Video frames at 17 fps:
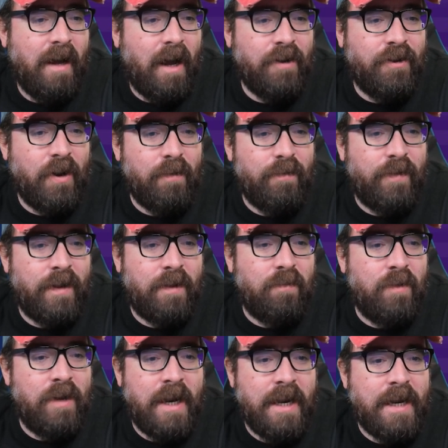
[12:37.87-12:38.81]
I don't
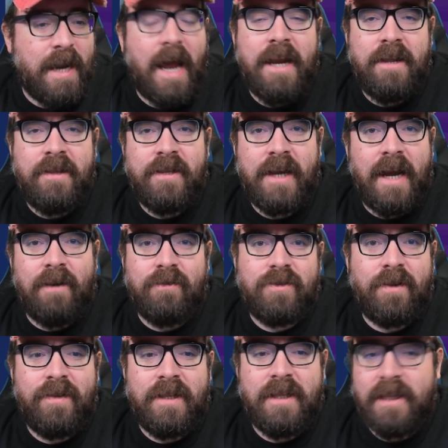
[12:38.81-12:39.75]
think we need anything
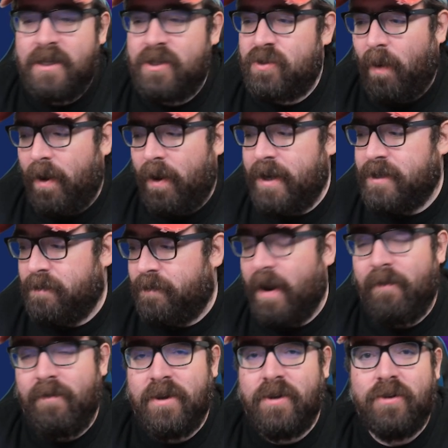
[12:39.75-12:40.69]
else. I think this squad is a
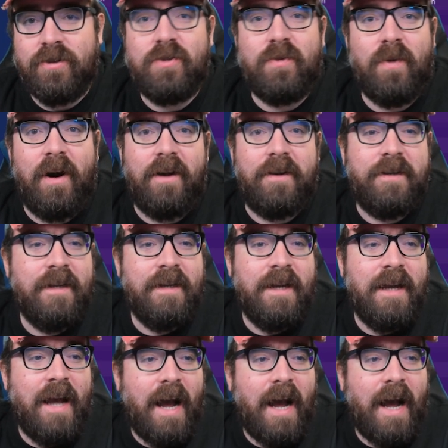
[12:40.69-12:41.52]
very good squad,